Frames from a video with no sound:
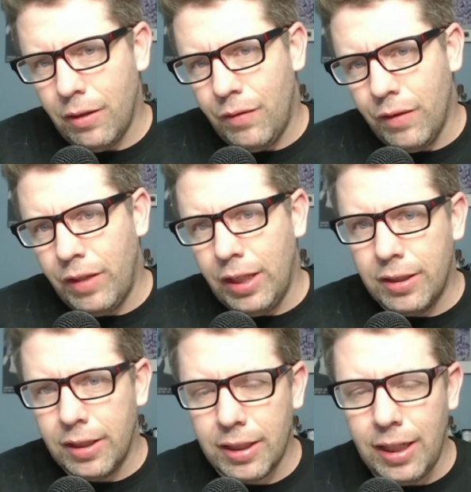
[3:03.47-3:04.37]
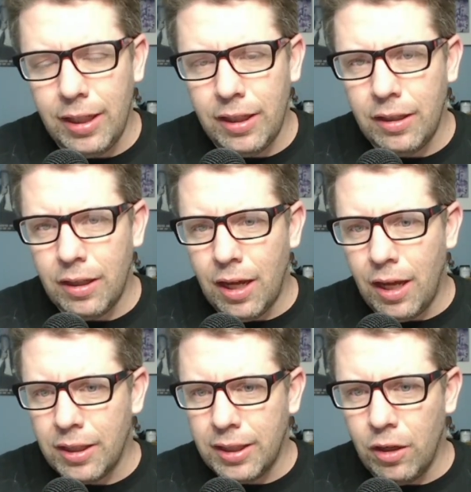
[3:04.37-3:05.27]
The
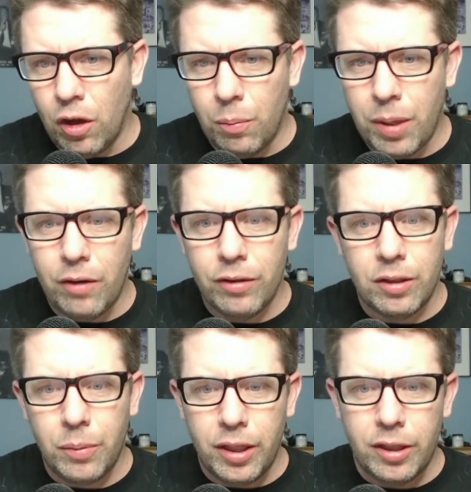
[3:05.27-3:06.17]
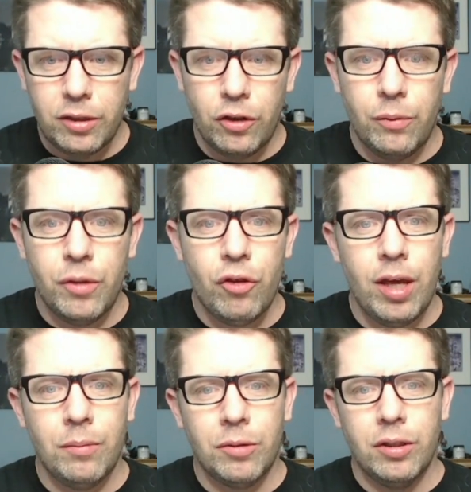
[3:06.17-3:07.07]
15-16 Seton Hall Pirates, the Big East Tournament
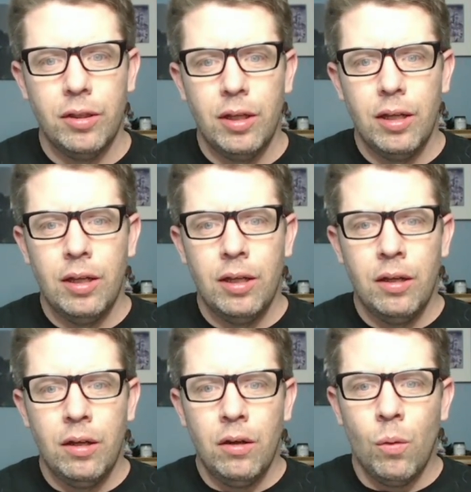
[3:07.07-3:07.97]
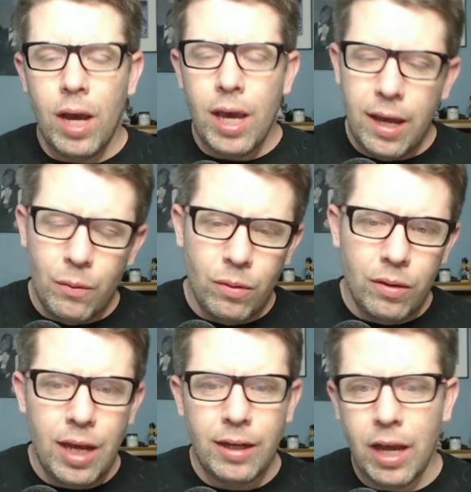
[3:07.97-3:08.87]
champs.
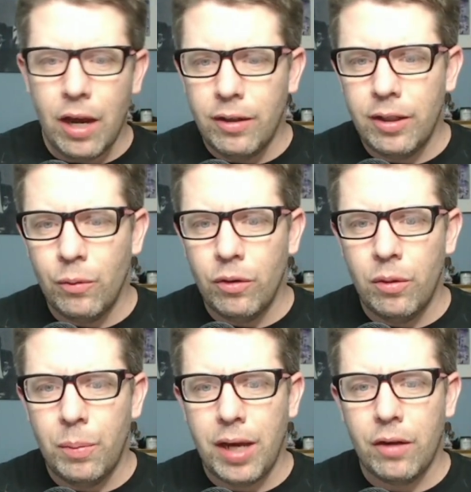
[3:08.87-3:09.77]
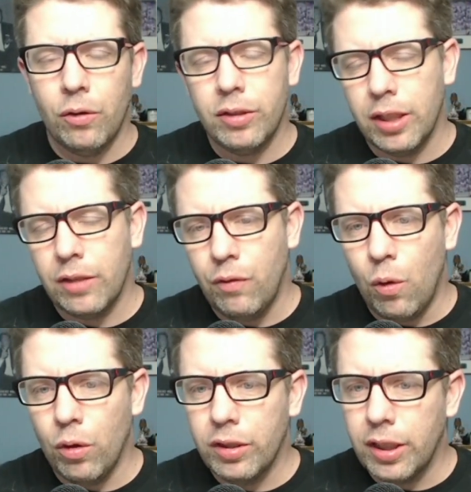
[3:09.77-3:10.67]
Whitehead and Carrington were in the backcourt,
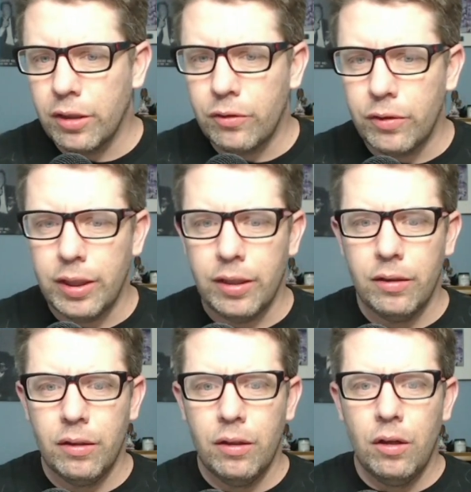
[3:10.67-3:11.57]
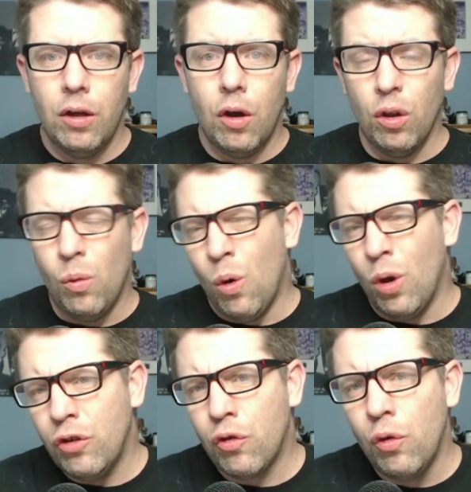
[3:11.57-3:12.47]
6'4", 6'3". Only
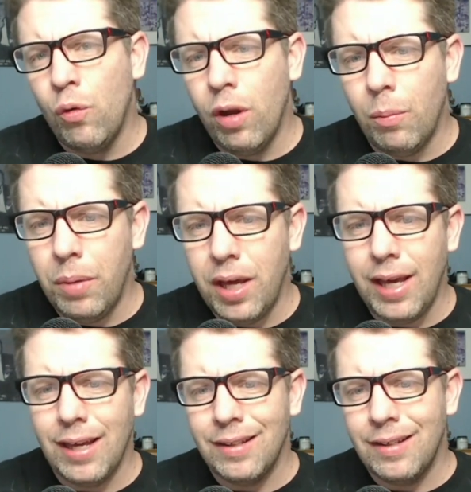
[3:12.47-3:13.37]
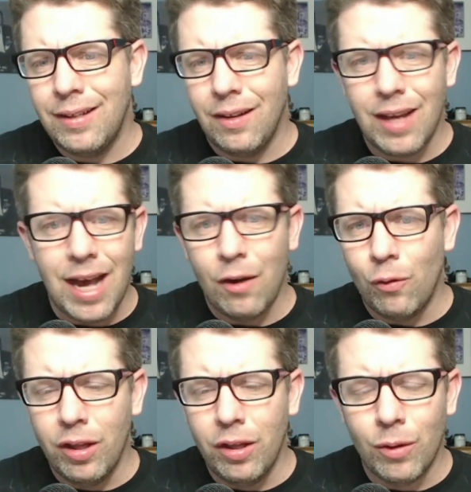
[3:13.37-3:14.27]
one true real big, and
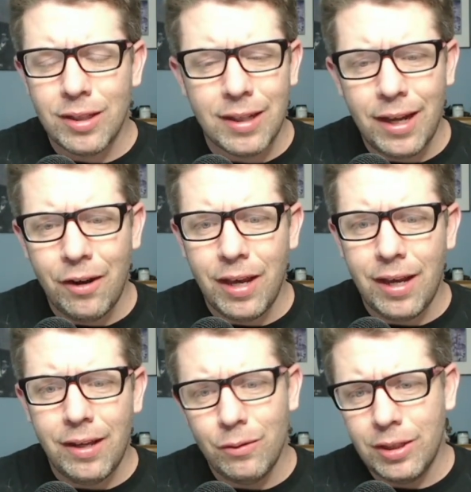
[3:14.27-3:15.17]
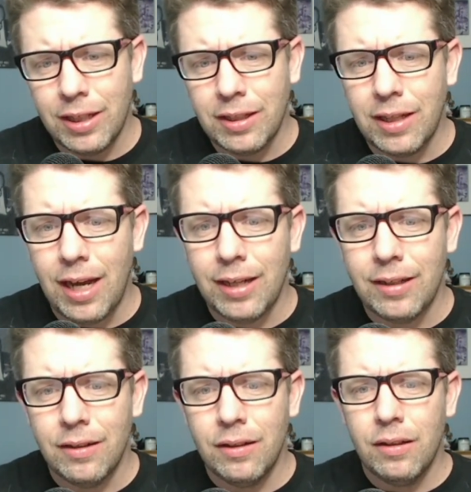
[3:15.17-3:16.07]
Delgado really wasn't there yet. He was 6'9".